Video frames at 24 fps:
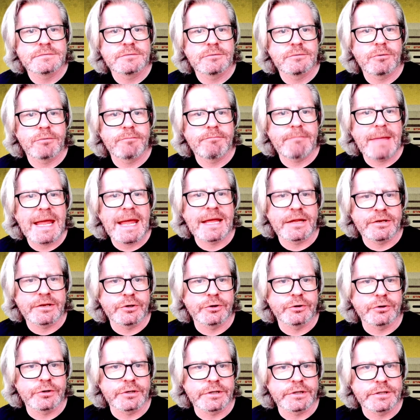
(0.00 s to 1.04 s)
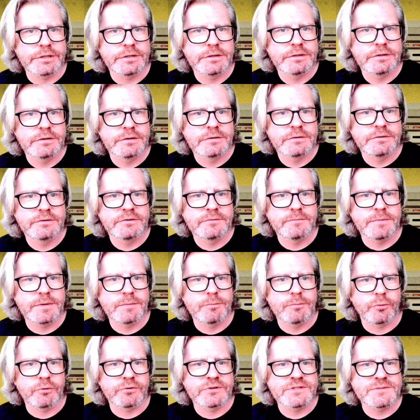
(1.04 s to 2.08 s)
or manhood, to be
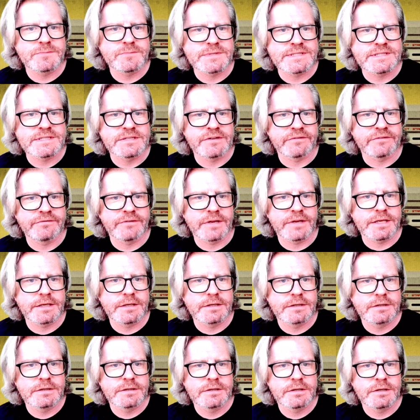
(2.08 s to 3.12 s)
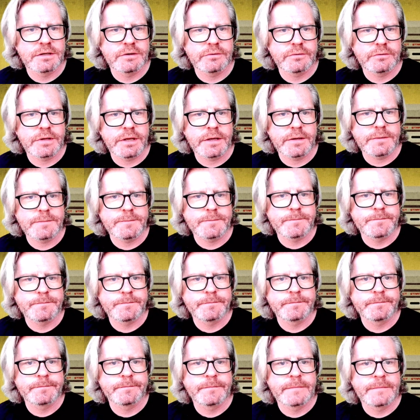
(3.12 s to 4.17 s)
more specific. Okay?
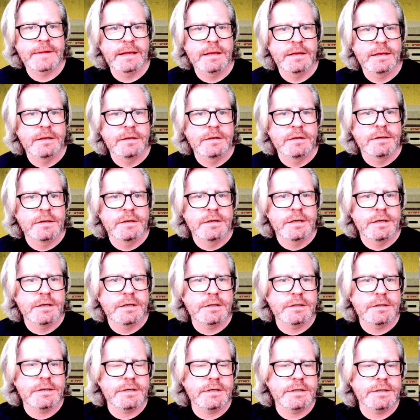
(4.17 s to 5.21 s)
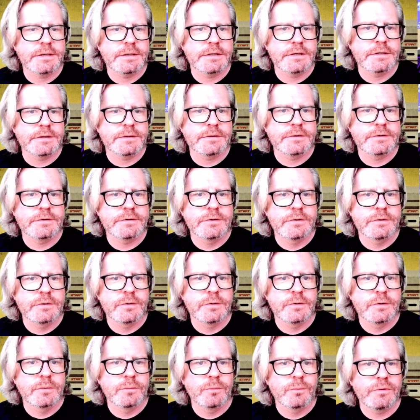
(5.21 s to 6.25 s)
Uh,
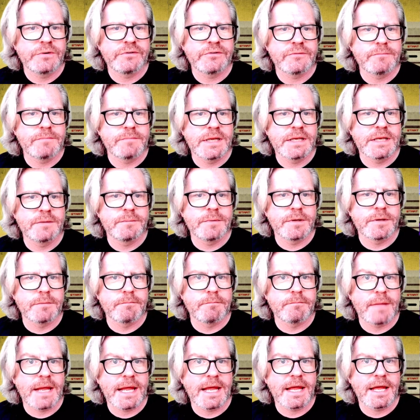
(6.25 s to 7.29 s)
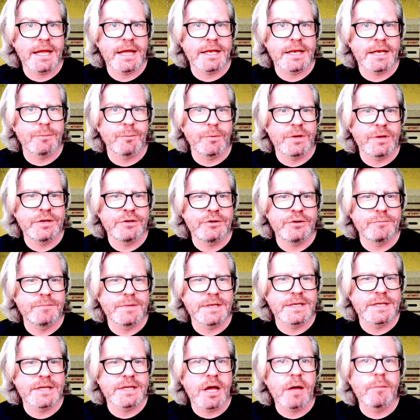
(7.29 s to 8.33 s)
what does it mean to be a man and when do you
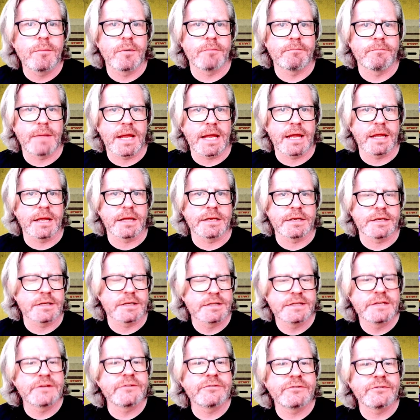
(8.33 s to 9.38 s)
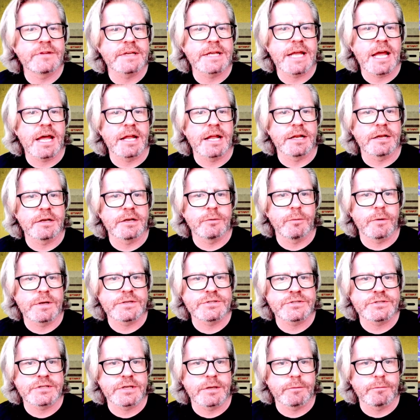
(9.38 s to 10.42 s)
become a man? This is the kind of
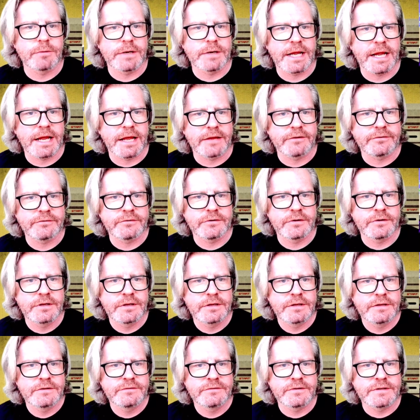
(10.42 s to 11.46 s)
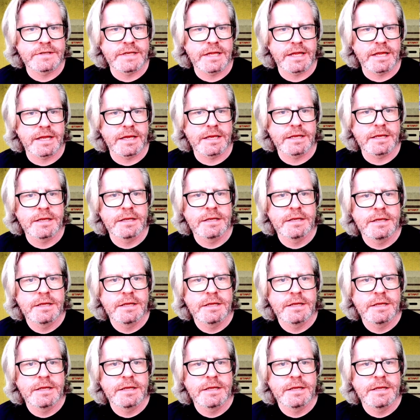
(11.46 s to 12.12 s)
question I want to ask today